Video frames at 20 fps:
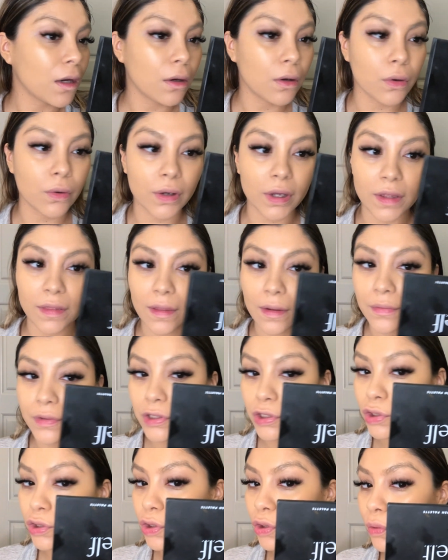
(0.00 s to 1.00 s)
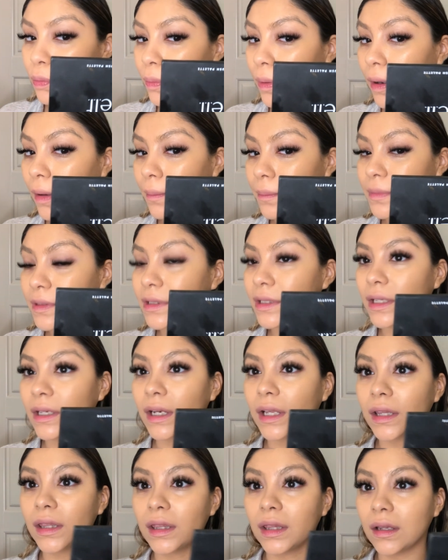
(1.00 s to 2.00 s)
Okay, that was 2 pumps and
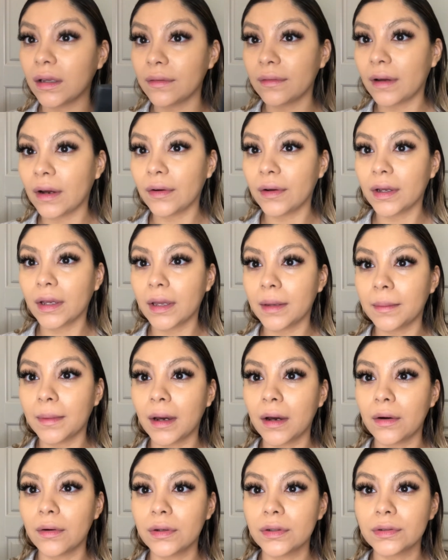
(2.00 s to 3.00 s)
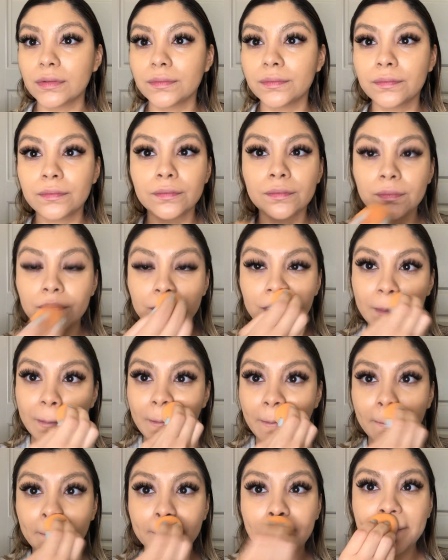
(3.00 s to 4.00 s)
I love how it came out.
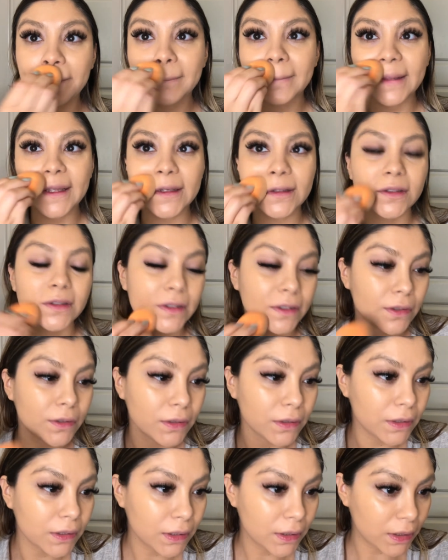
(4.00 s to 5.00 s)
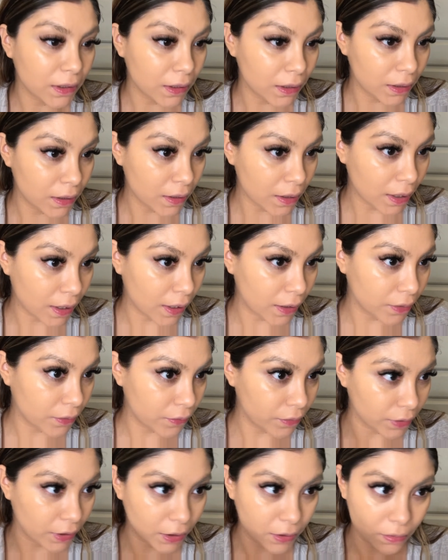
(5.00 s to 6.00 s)
I literally think I
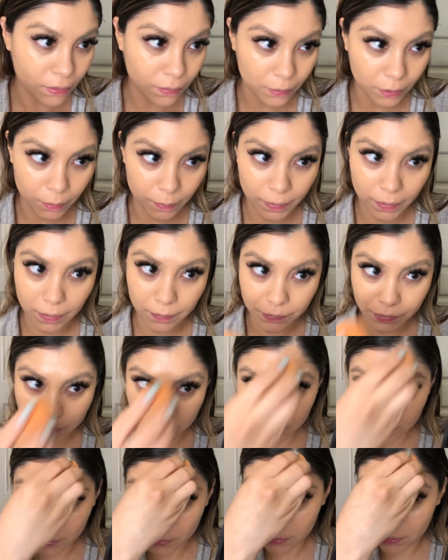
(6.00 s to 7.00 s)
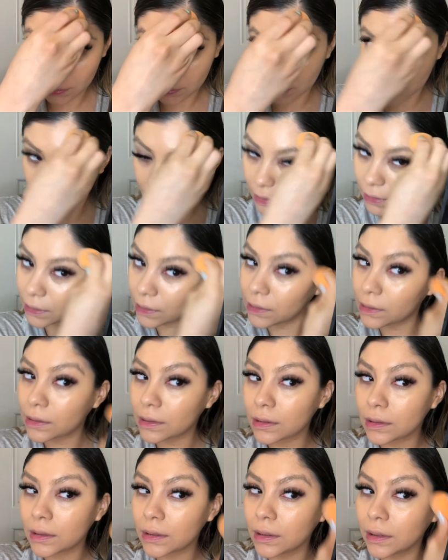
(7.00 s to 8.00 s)
don't need no more pumps. And it
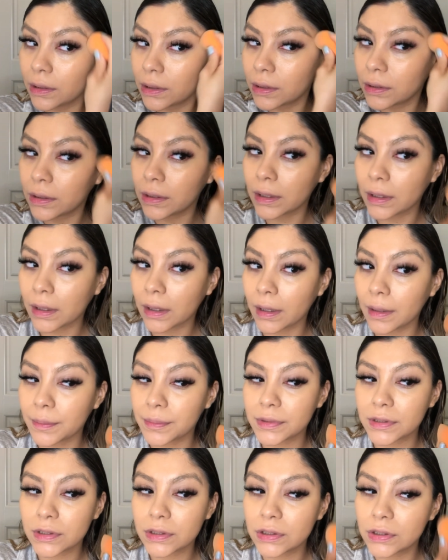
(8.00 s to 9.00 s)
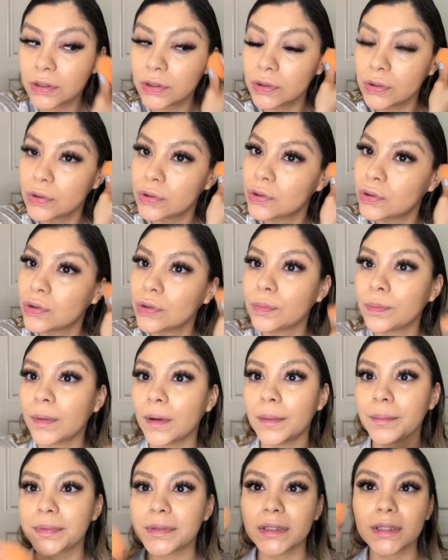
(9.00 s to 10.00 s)
literally claims to use 2
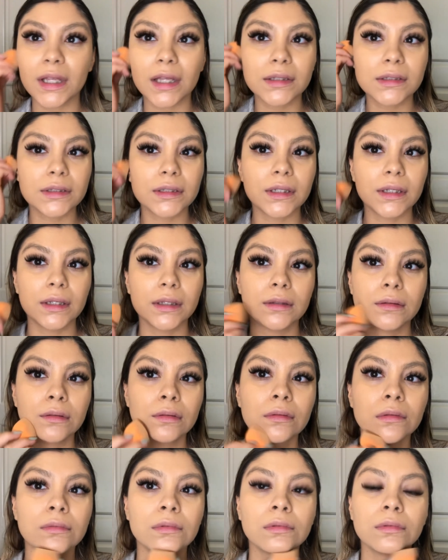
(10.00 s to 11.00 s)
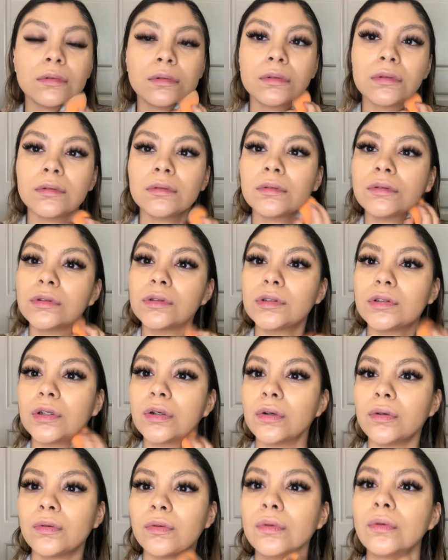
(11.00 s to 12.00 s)
pumps and that's it.
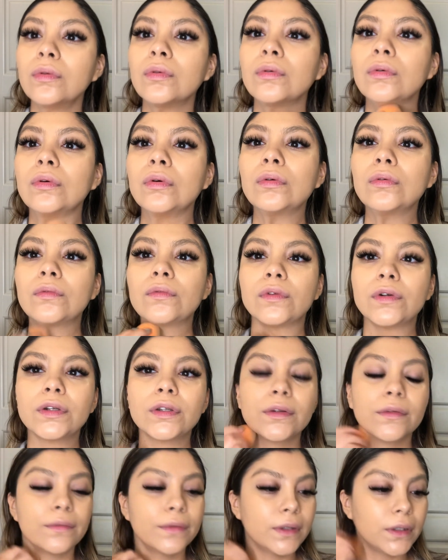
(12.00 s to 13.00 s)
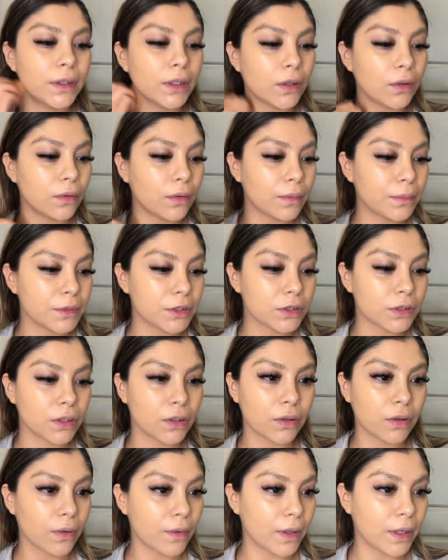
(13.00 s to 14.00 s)
So for the video, I'm just
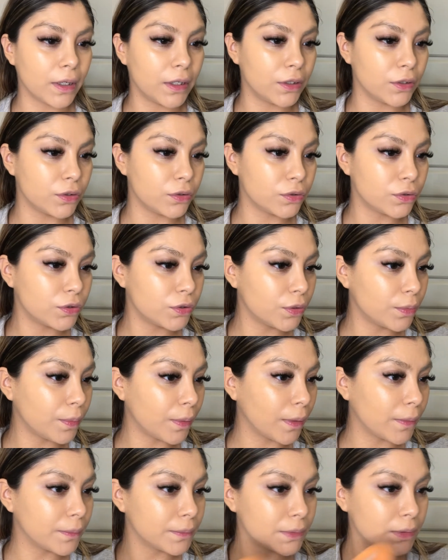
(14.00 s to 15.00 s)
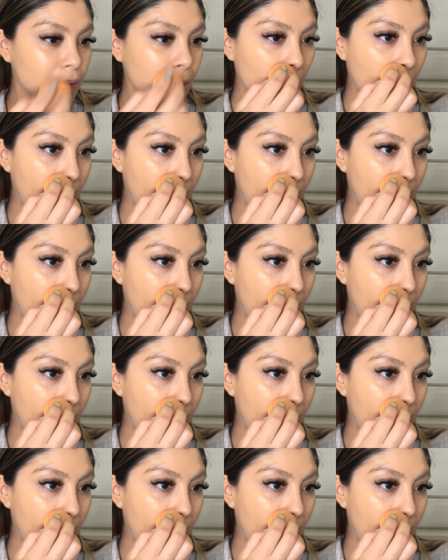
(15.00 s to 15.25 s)
gonna go ahead and use 2 pumps.